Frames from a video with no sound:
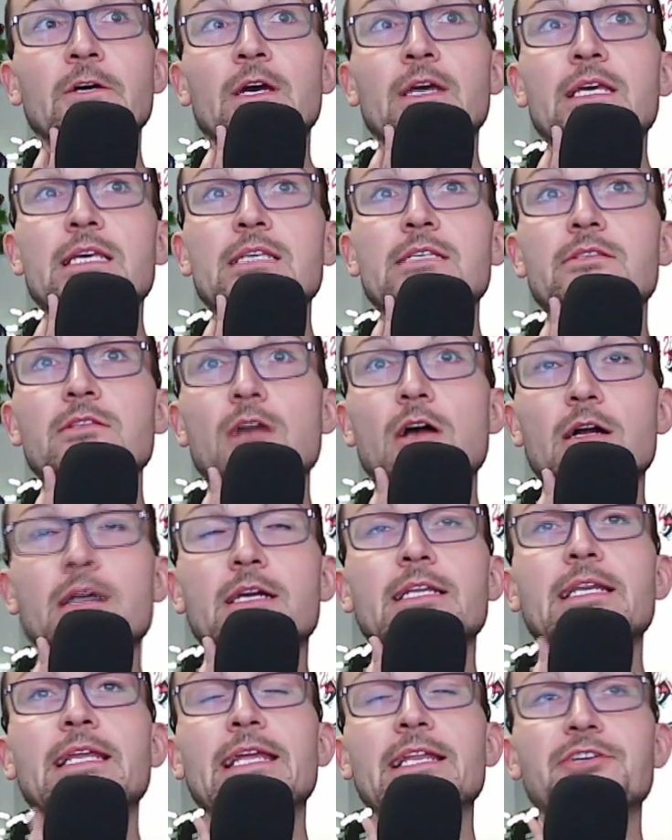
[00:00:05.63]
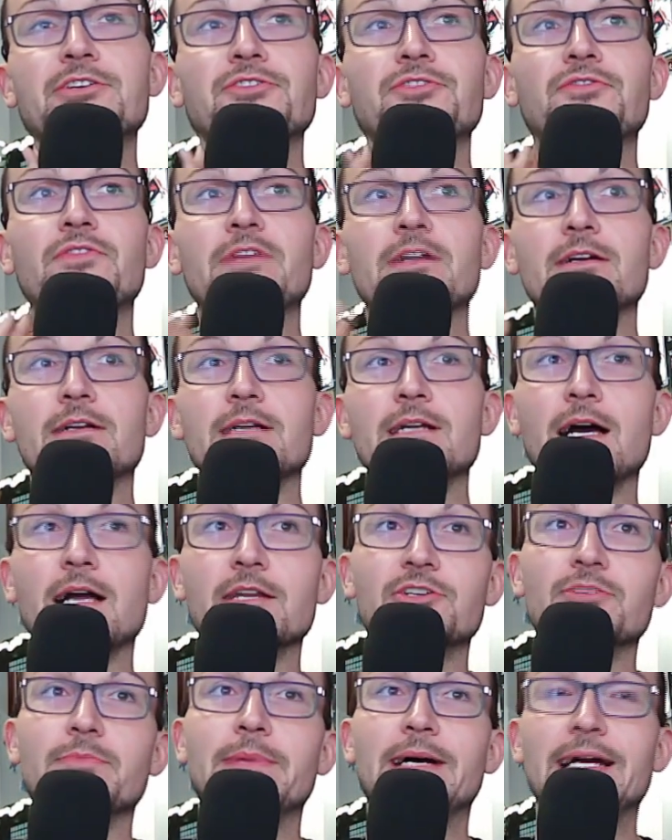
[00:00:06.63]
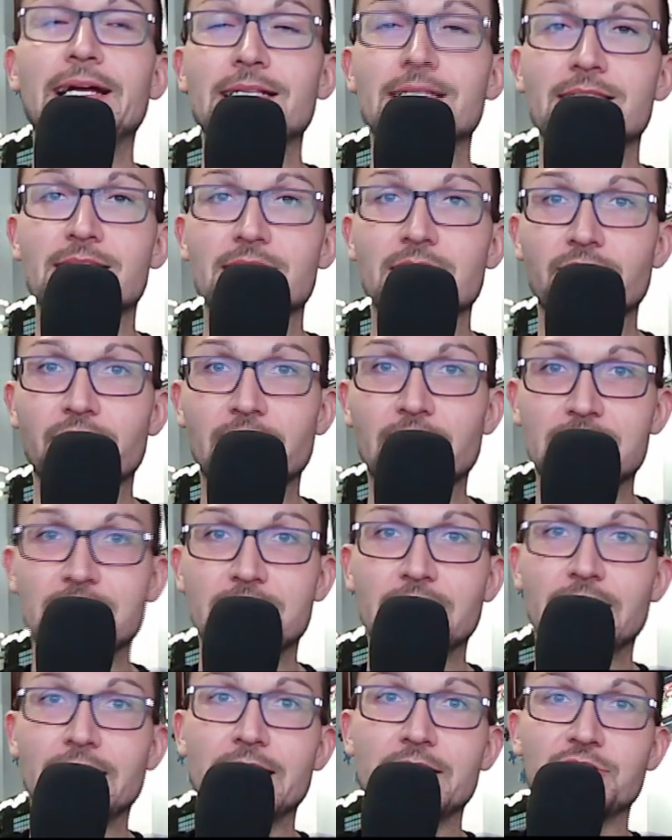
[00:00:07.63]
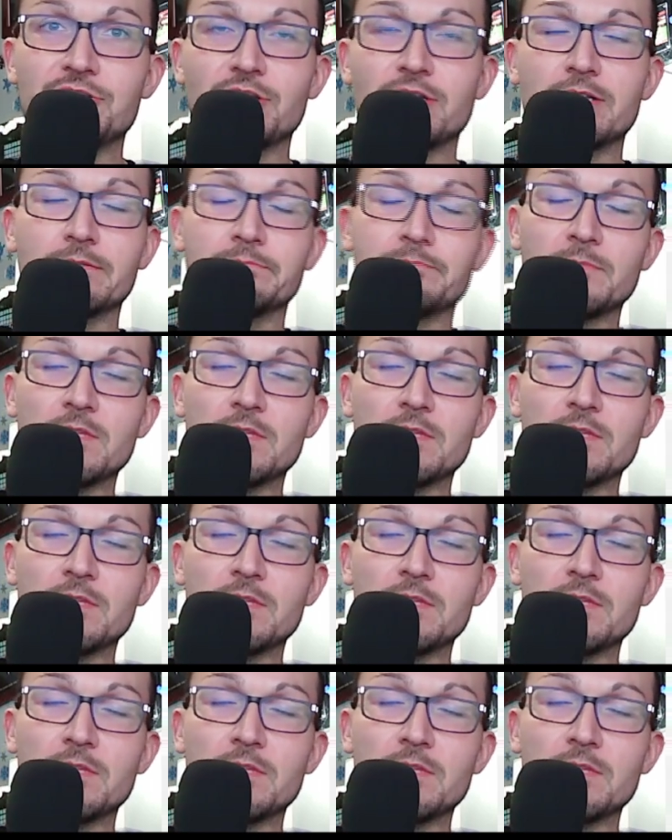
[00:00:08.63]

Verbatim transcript: He's not going to interfere in Hunter Biden's investigation.